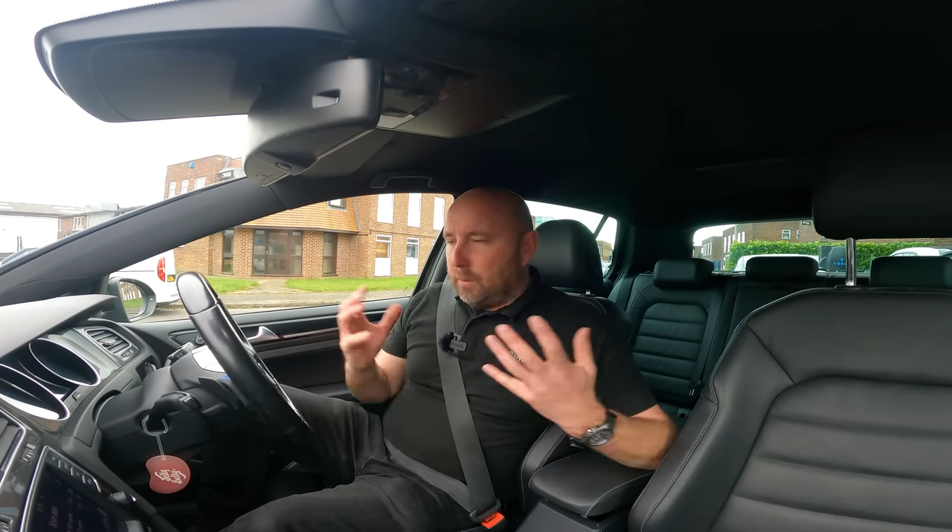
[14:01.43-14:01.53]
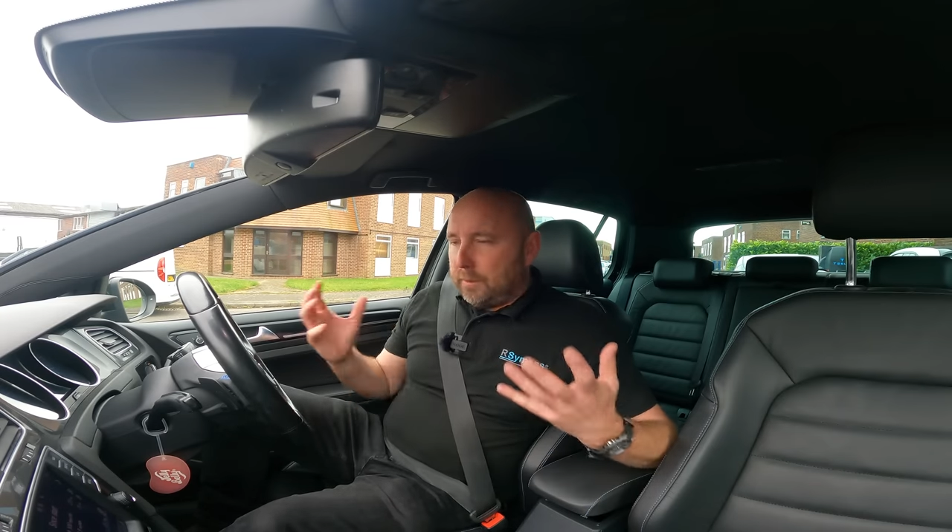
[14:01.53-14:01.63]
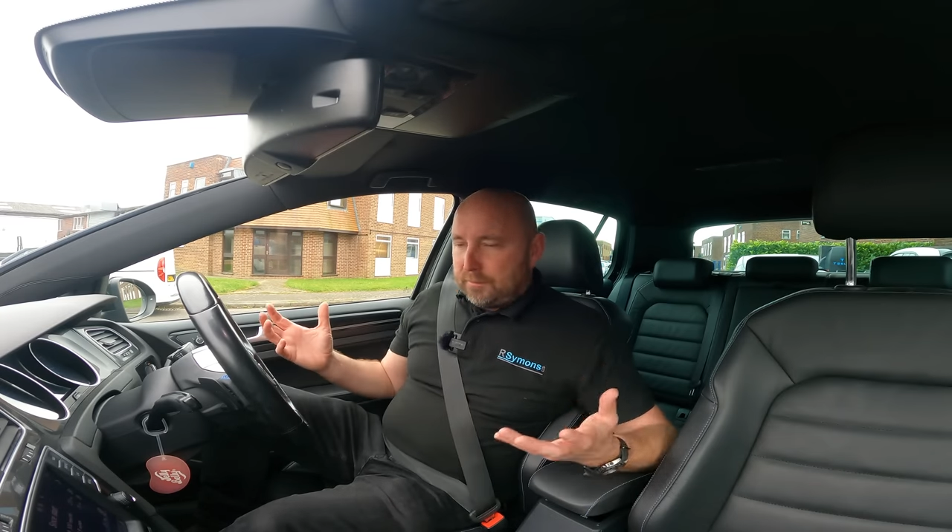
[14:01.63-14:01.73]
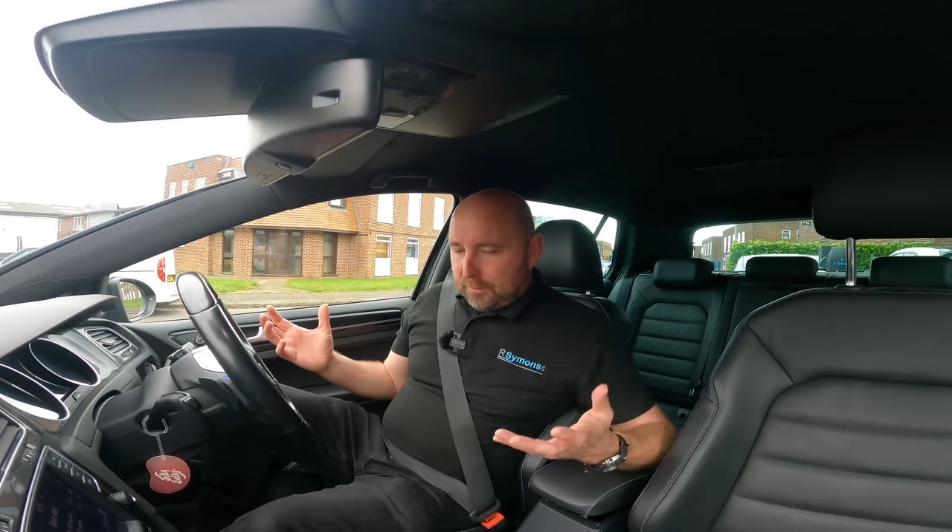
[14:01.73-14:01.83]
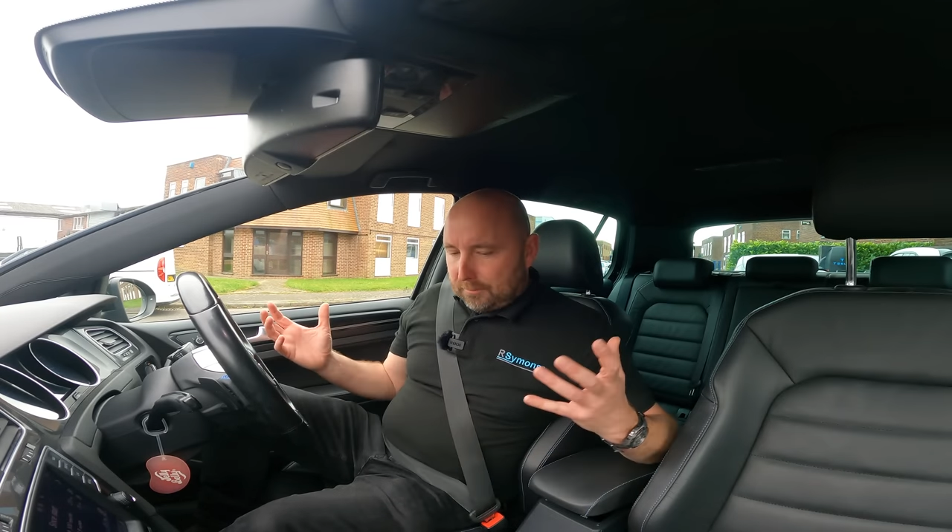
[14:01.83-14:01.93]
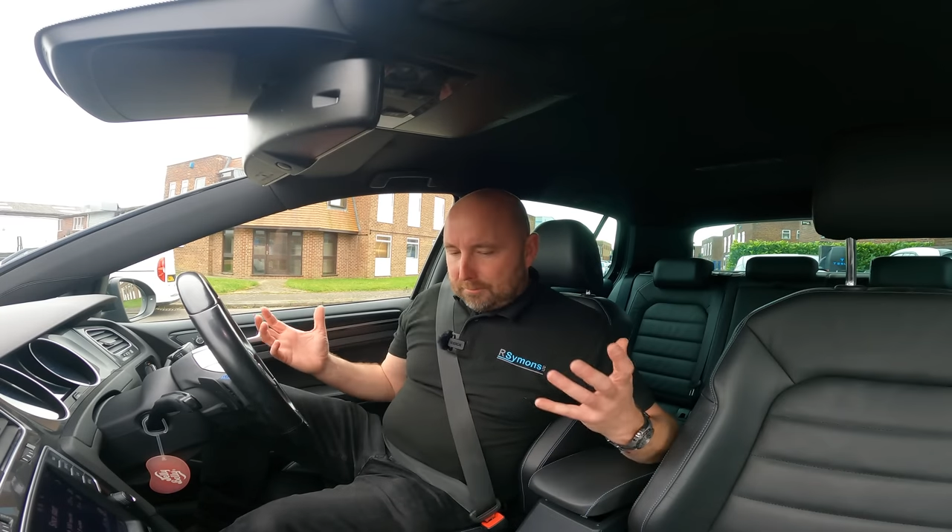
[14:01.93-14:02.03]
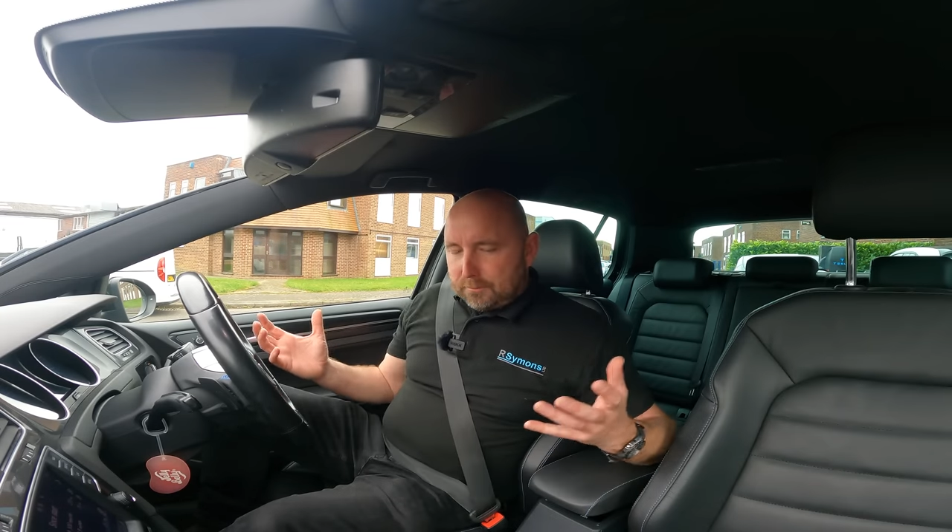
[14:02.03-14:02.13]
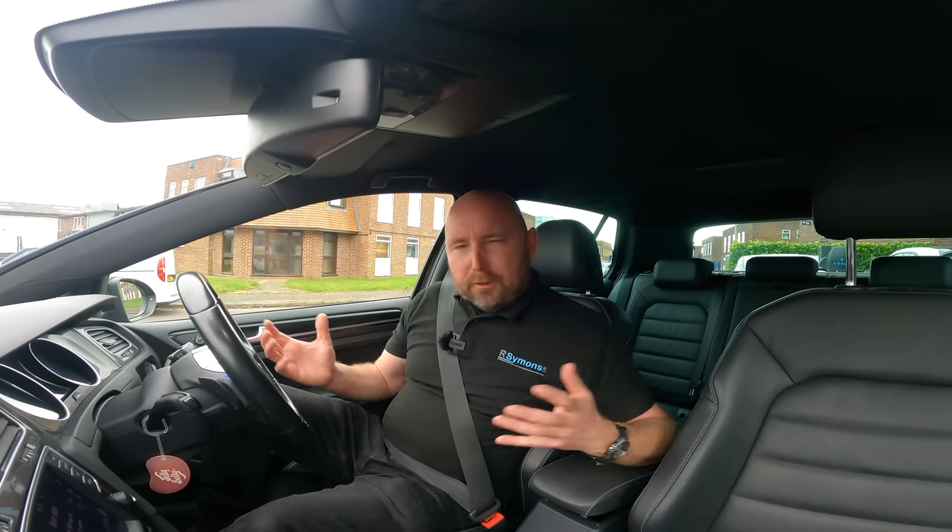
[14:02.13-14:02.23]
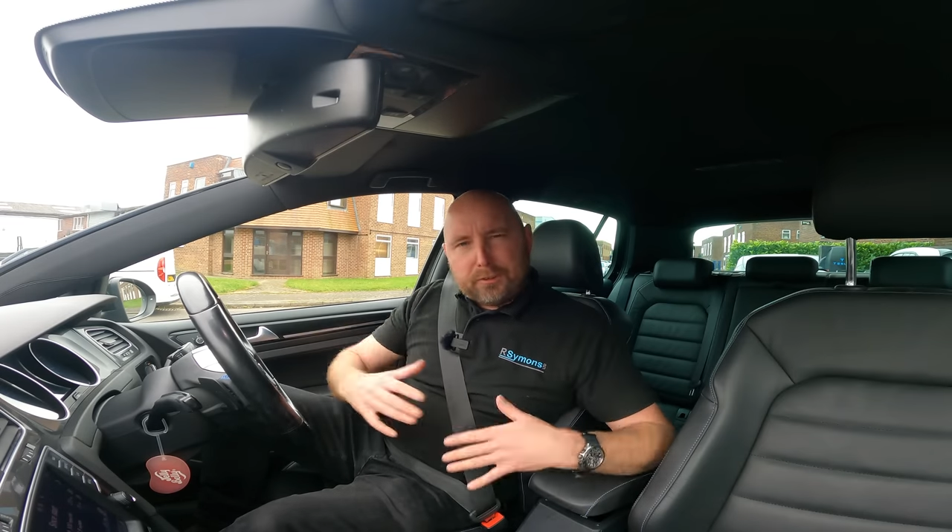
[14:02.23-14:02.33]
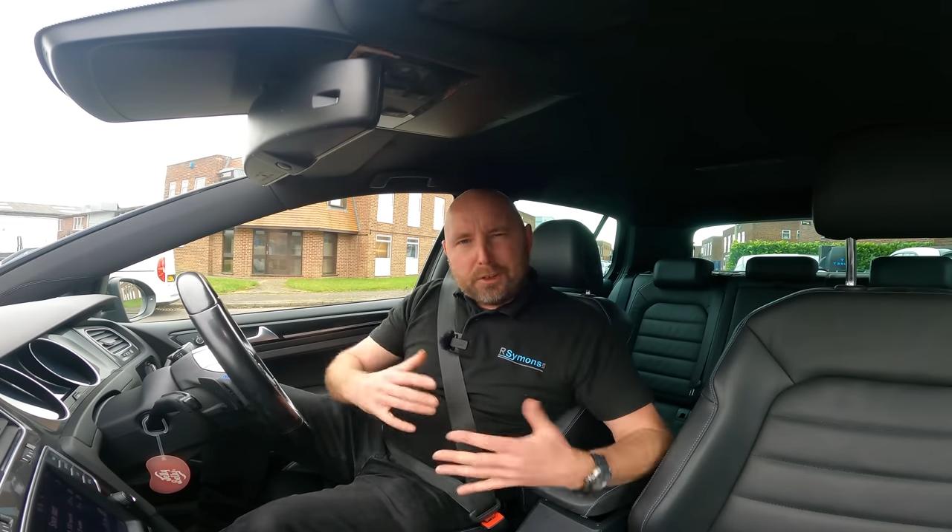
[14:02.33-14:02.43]
My wife doesn't
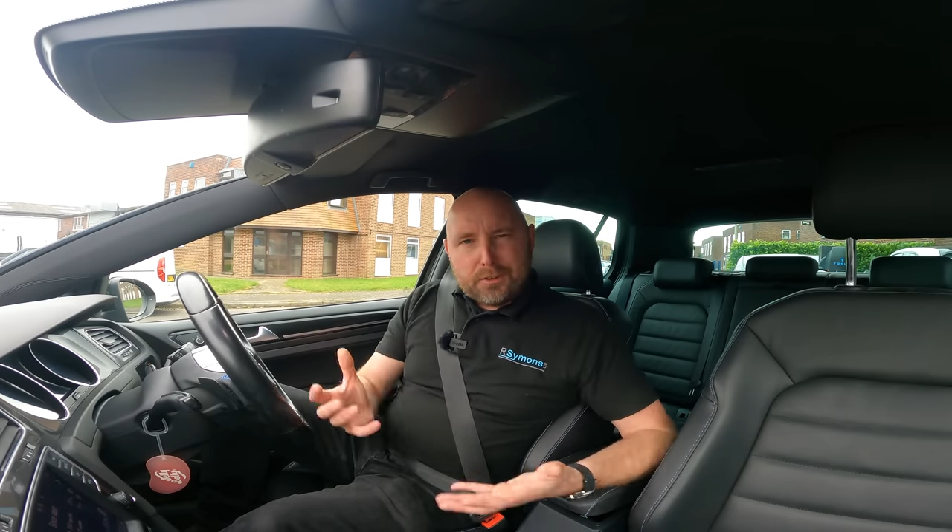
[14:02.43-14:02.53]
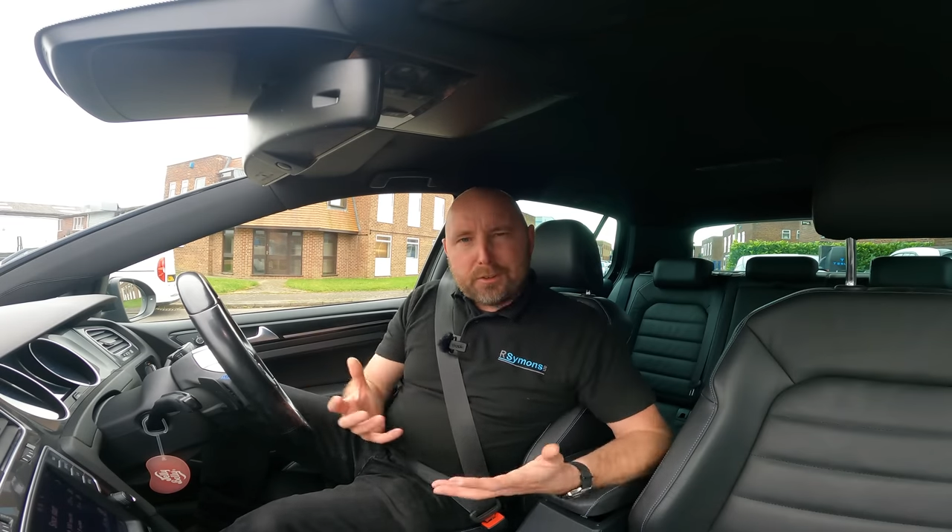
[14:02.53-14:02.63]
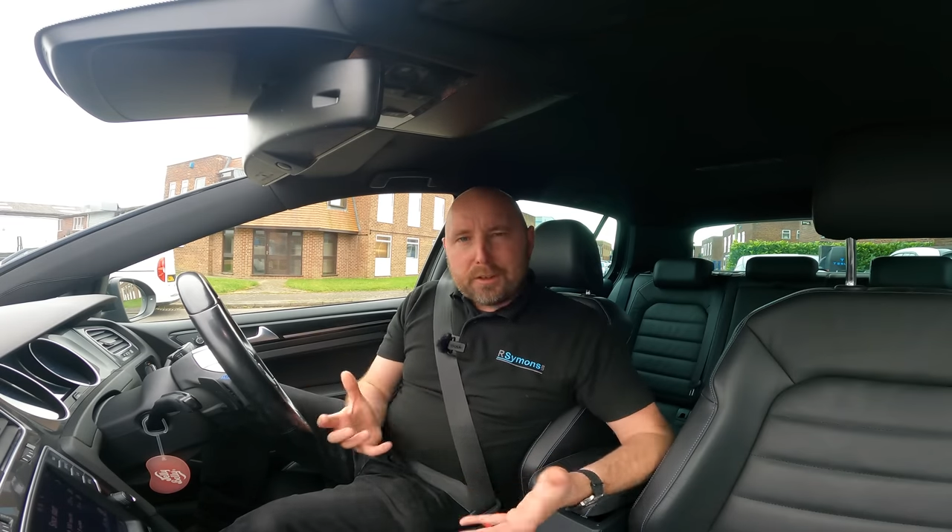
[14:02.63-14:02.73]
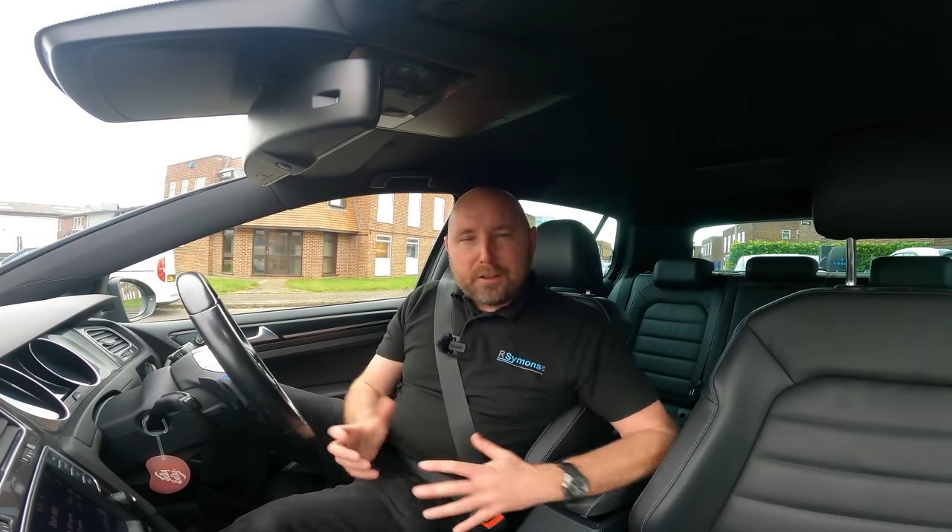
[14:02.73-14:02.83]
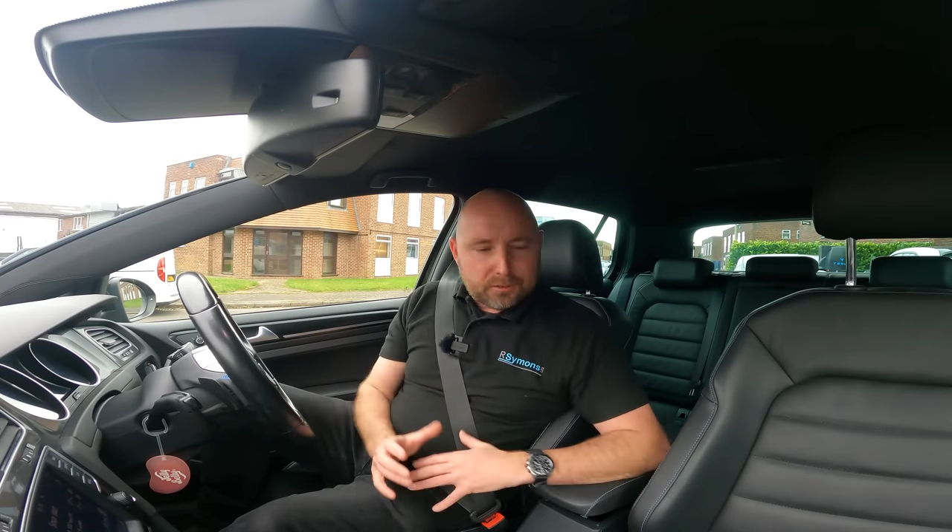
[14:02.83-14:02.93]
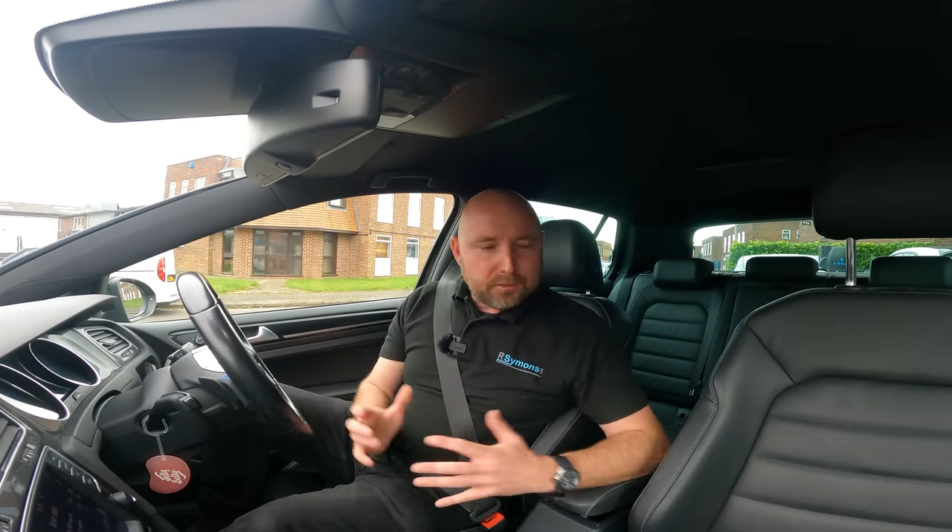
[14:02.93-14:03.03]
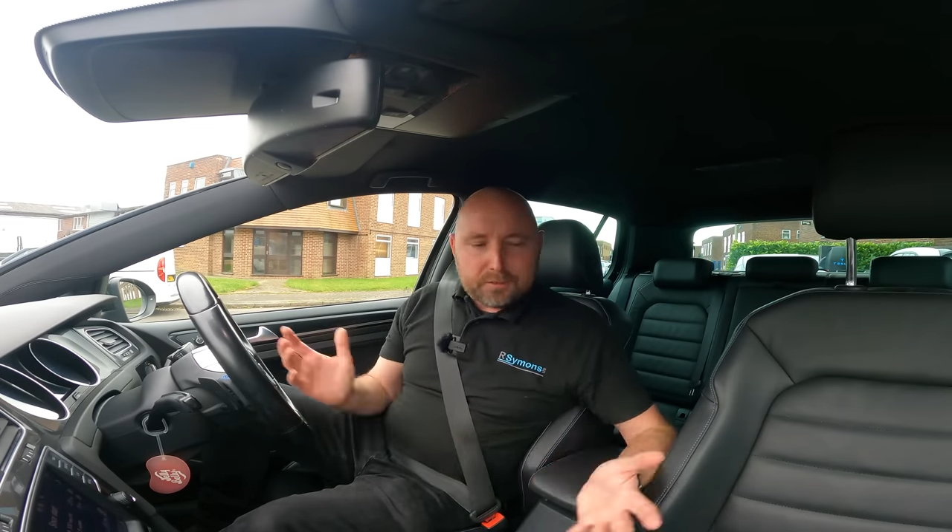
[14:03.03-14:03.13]
like changing cars.